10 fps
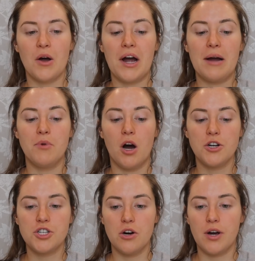Okay, I'm
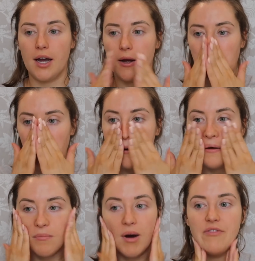not joking.
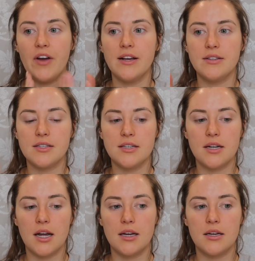My face is
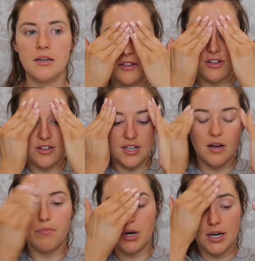like, there's like
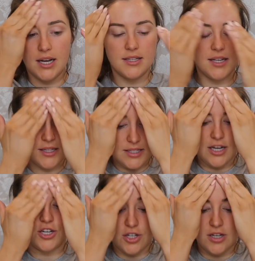a burning
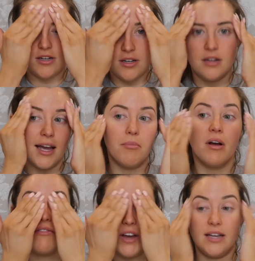sensation in
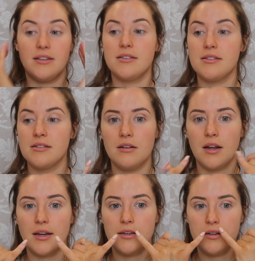my face.
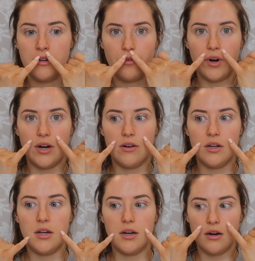Like around
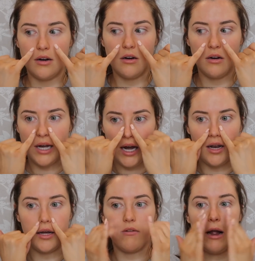here. Yeah,
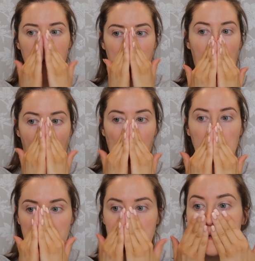like around my
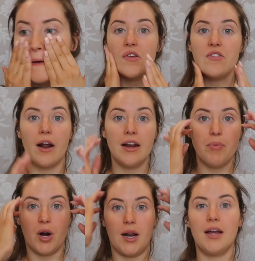nose. Slightly
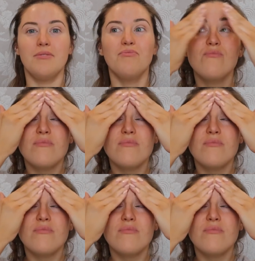burning.